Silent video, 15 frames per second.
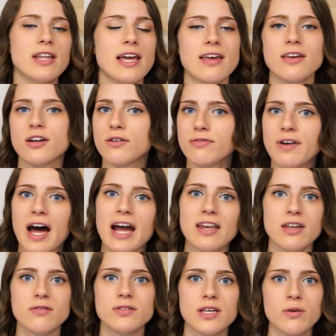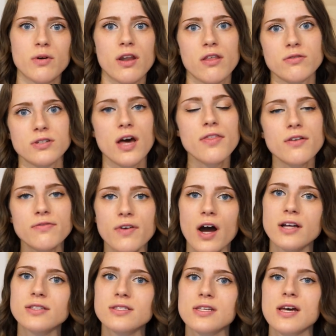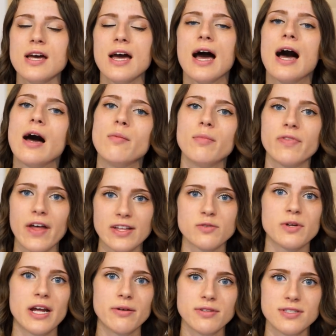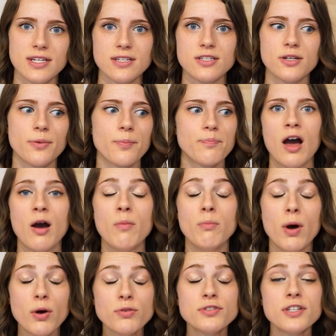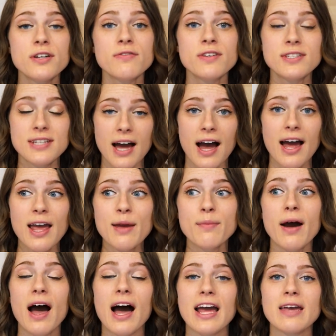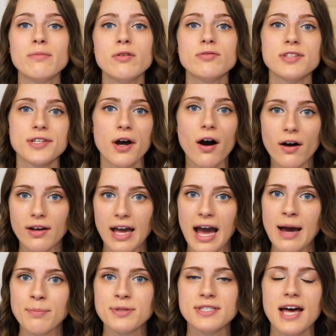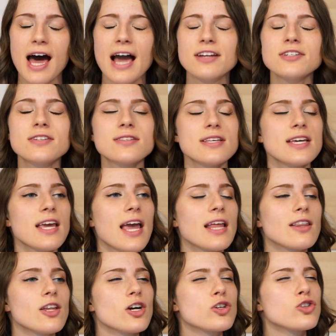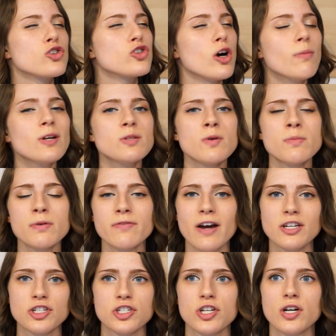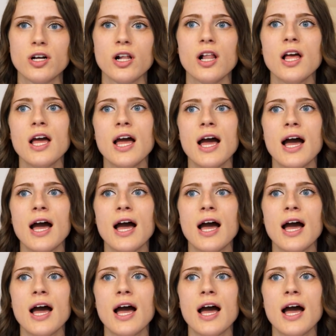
like you're fine using one of those other fonts, but that's what I would stick to. Most of the time, I am using all caps. I just think it looks so much more professional.